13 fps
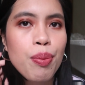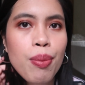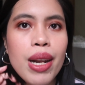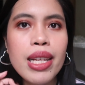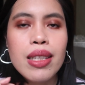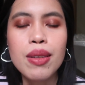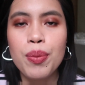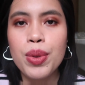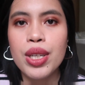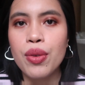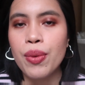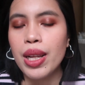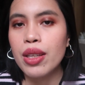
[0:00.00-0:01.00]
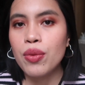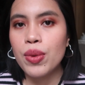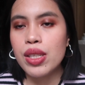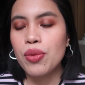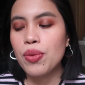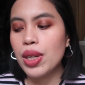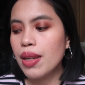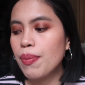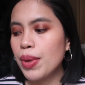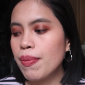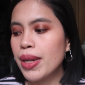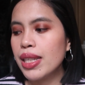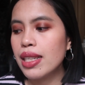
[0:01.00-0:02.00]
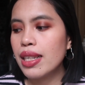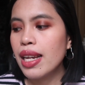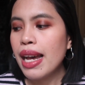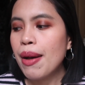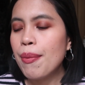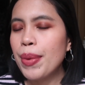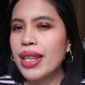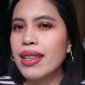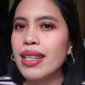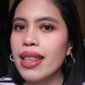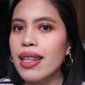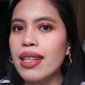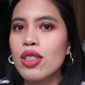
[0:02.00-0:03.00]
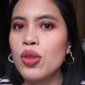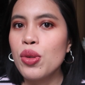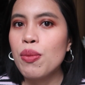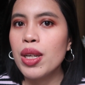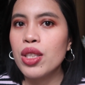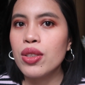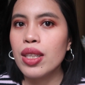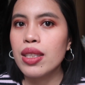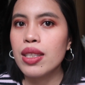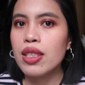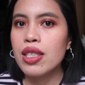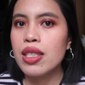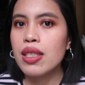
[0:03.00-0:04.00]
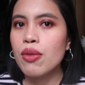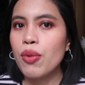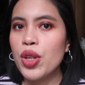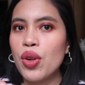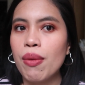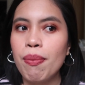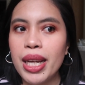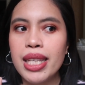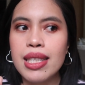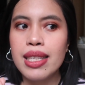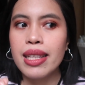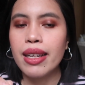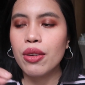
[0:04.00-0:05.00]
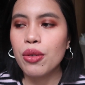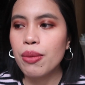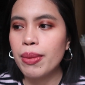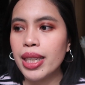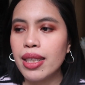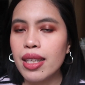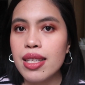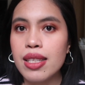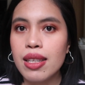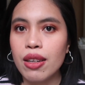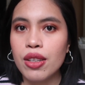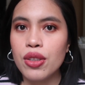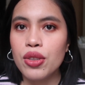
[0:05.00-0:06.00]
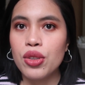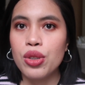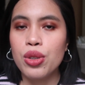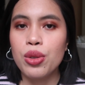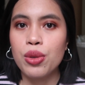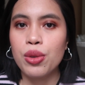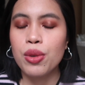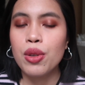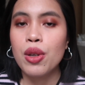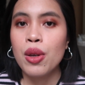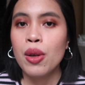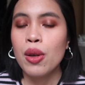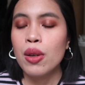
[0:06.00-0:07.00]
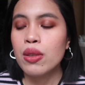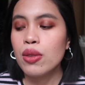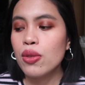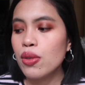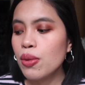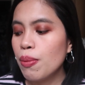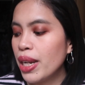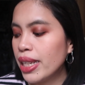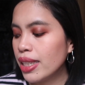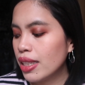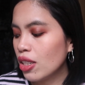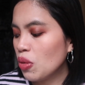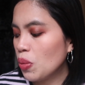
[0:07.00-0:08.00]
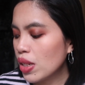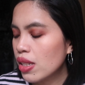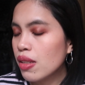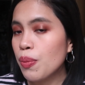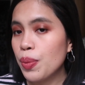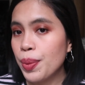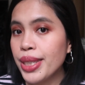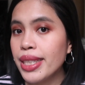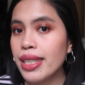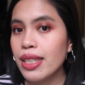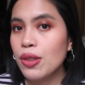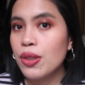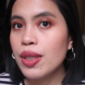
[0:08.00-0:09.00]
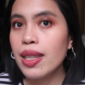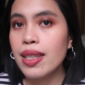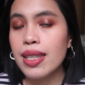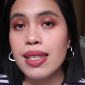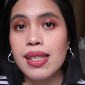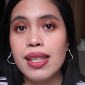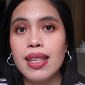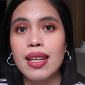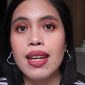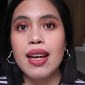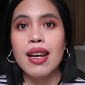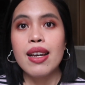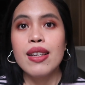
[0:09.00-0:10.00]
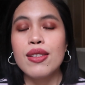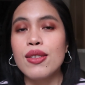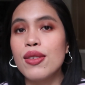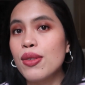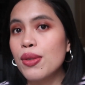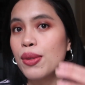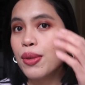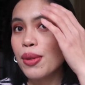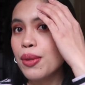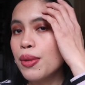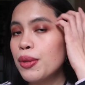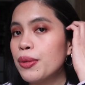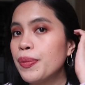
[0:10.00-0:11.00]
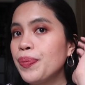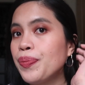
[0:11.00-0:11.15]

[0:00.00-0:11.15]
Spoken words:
blended pretty well. It was really pigmented, but not that too much that it's, when you apply it's like, oh my god, it's hard to blend it. It was pretty good and easy. So